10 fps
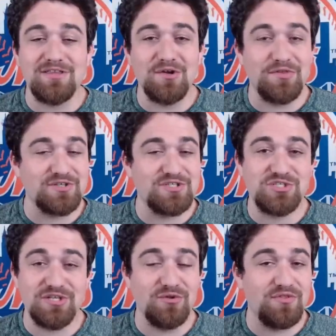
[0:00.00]
though, there's
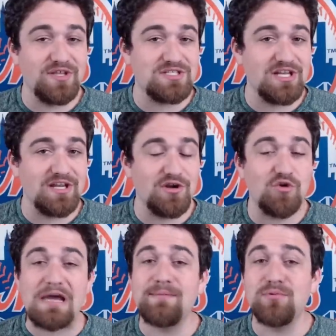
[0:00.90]
still this
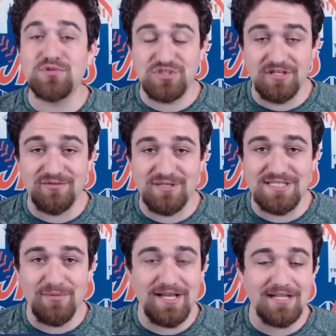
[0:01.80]
incredible
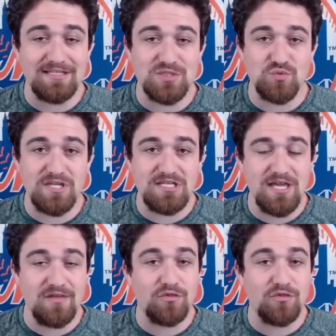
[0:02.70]
series that we got this weekend.